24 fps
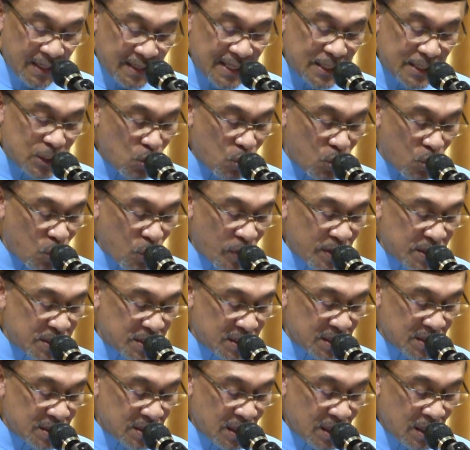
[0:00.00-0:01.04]
In this
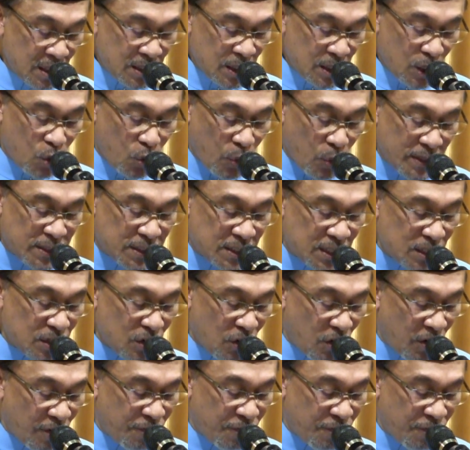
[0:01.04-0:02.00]
equation, the question